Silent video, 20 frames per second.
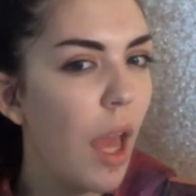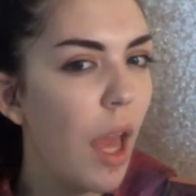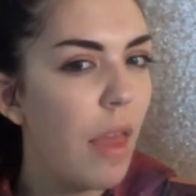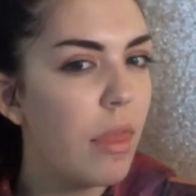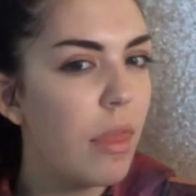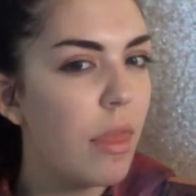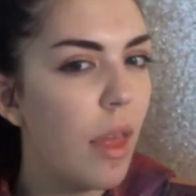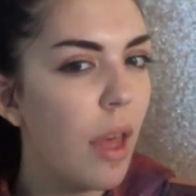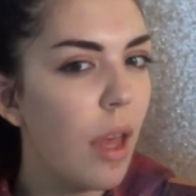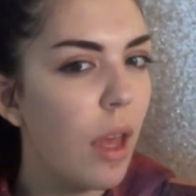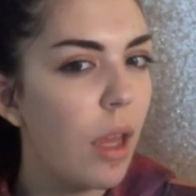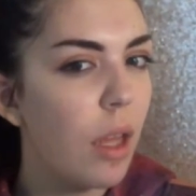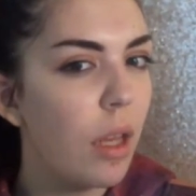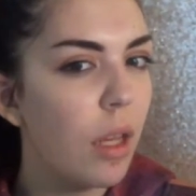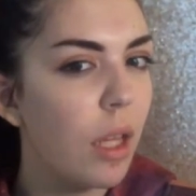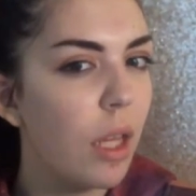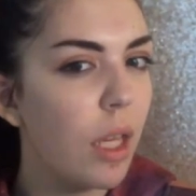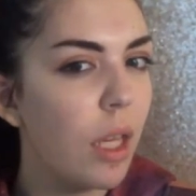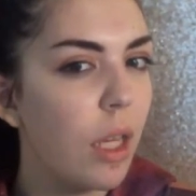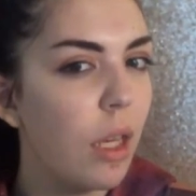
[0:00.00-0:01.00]
And then
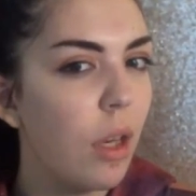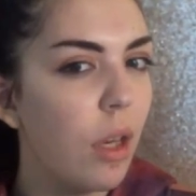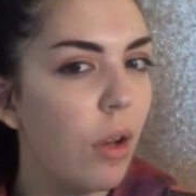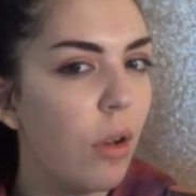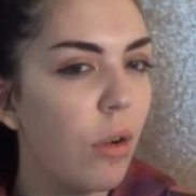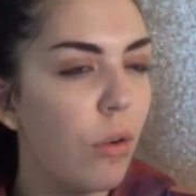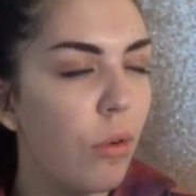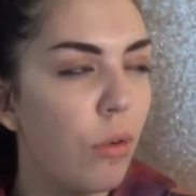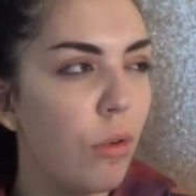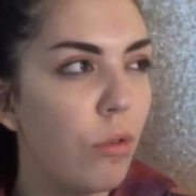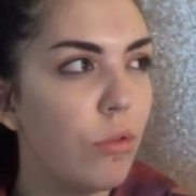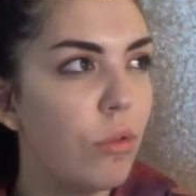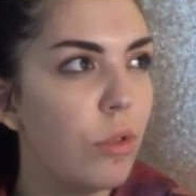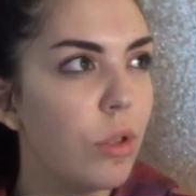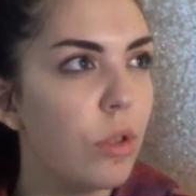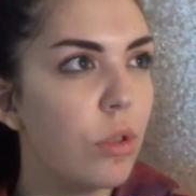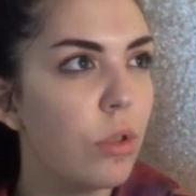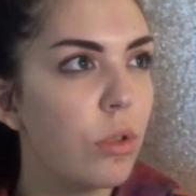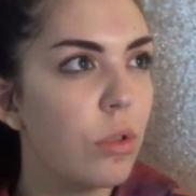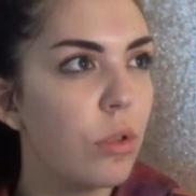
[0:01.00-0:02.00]
he
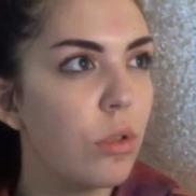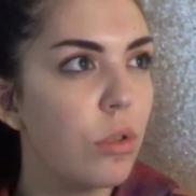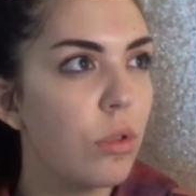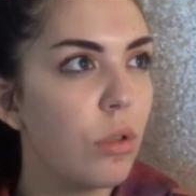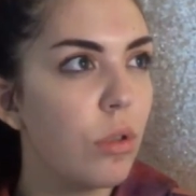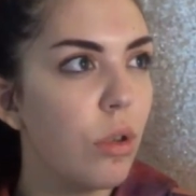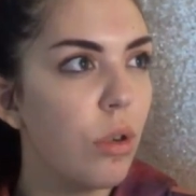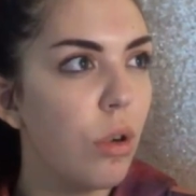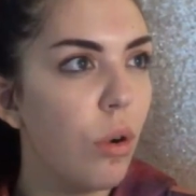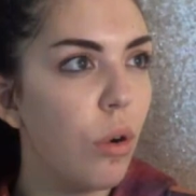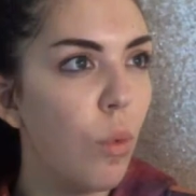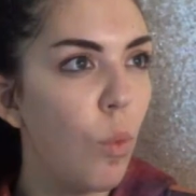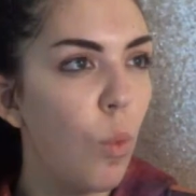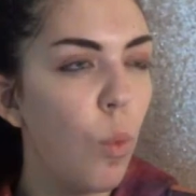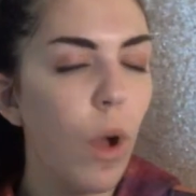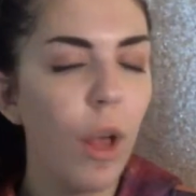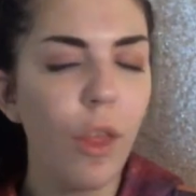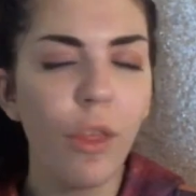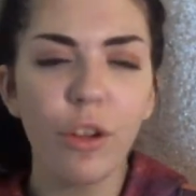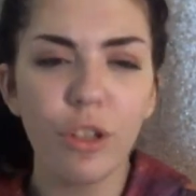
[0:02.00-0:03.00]
goes,
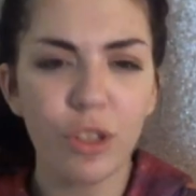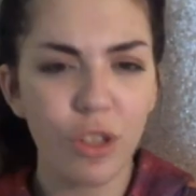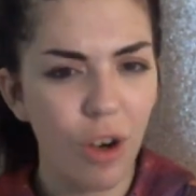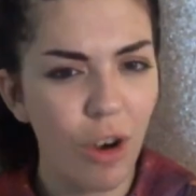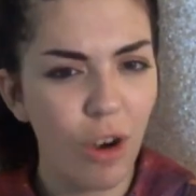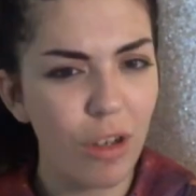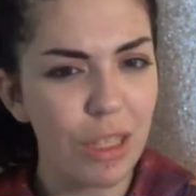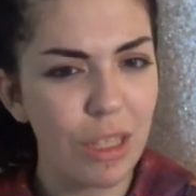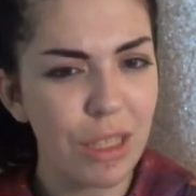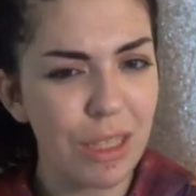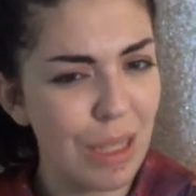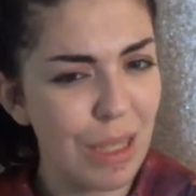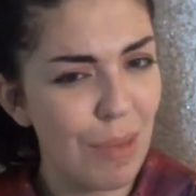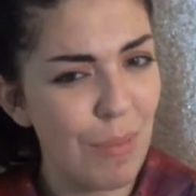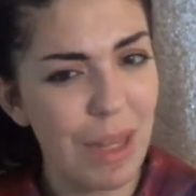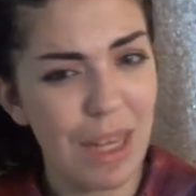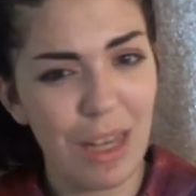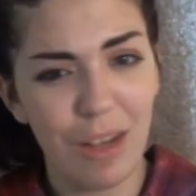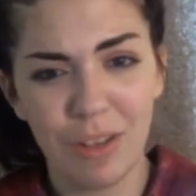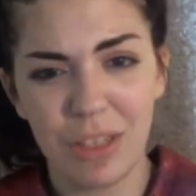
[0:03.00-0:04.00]
well, there's already
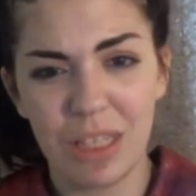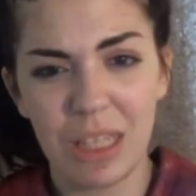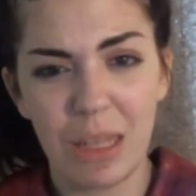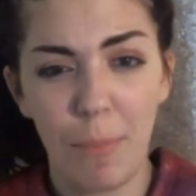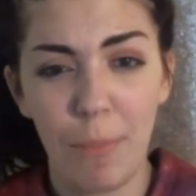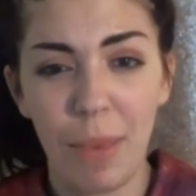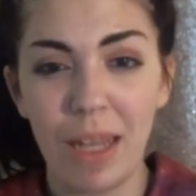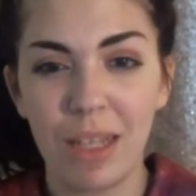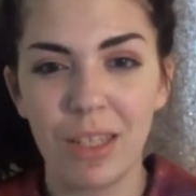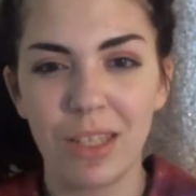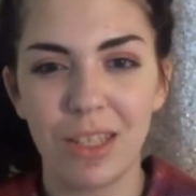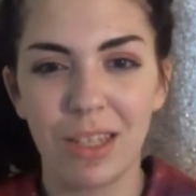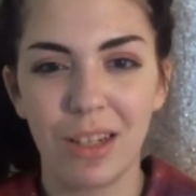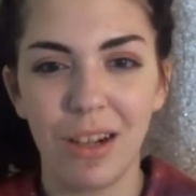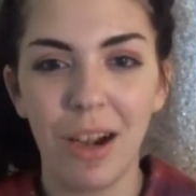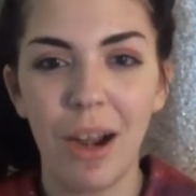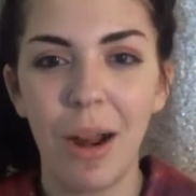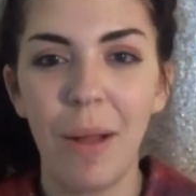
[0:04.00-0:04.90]
somebody else in the picture.